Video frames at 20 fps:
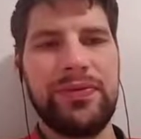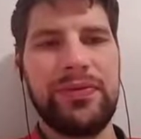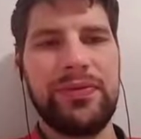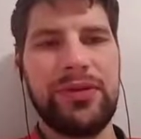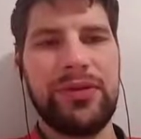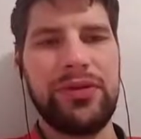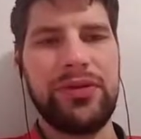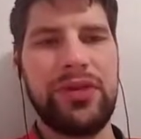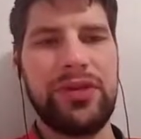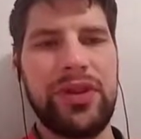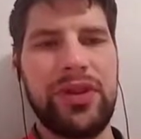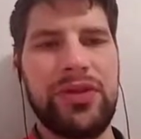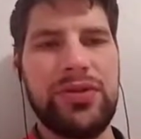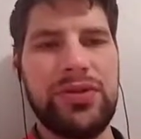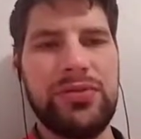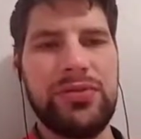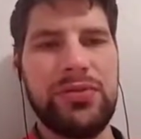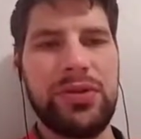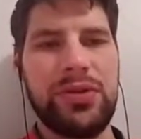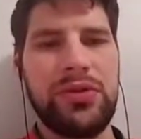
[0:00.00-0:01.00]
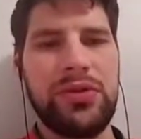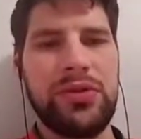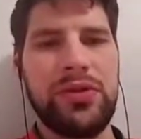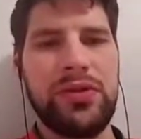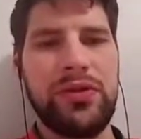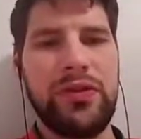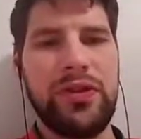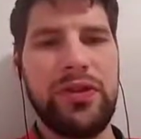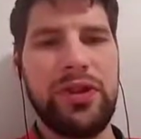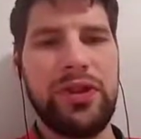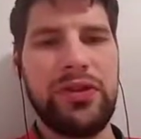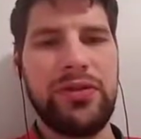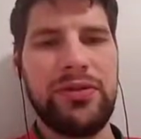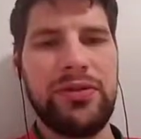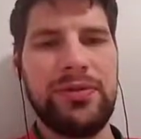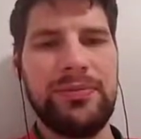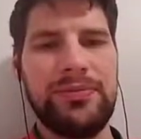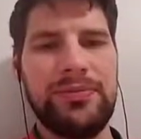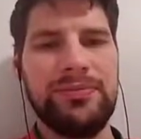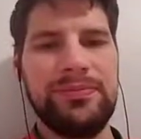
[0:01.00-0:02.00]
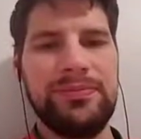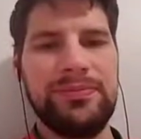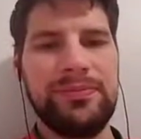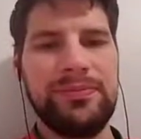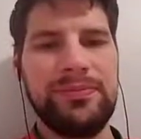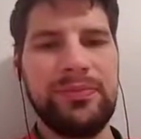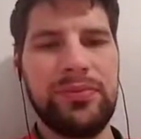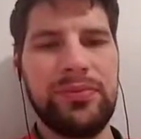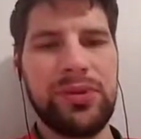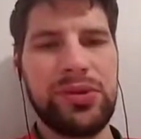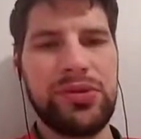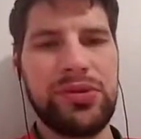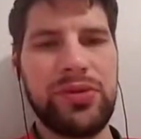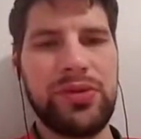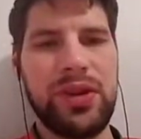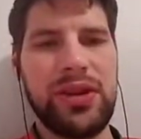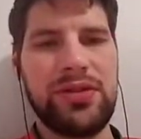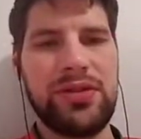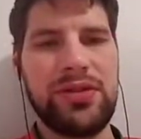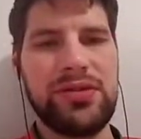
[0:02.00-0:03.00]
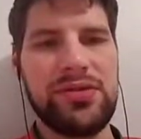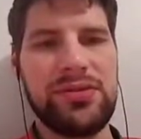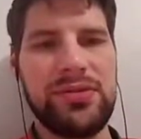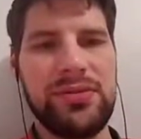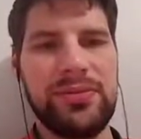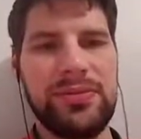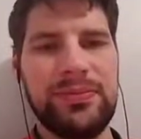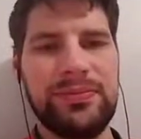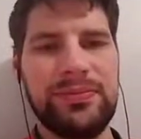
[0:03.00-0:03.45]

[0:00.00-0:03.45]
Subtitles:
So it's always important to funnel, which Ryan is doing.